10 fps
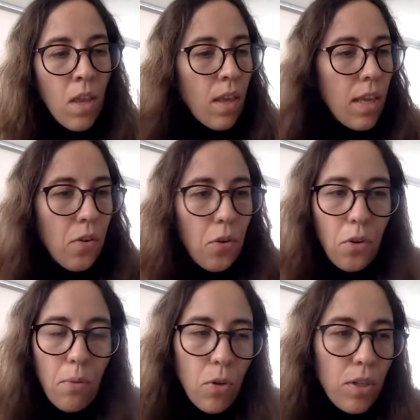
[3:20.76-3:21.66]
in your
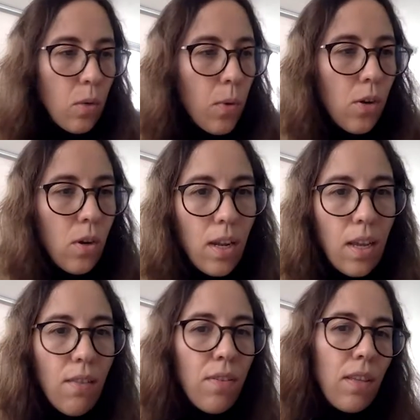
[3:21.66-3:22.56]
community where you
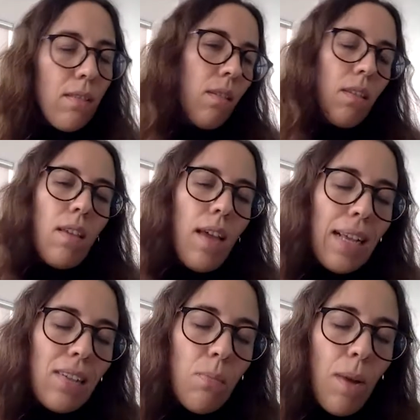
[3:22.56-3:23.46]
live, the
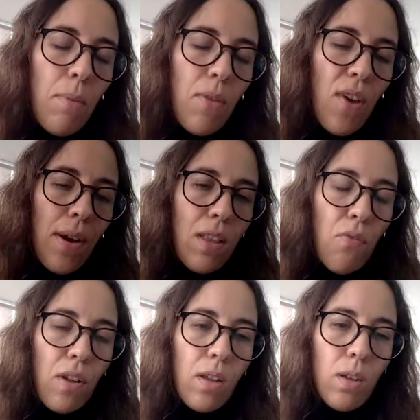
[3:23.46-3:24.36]
access might be very
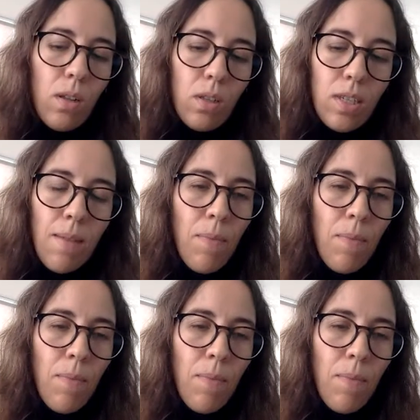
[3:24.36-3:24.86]
difficult.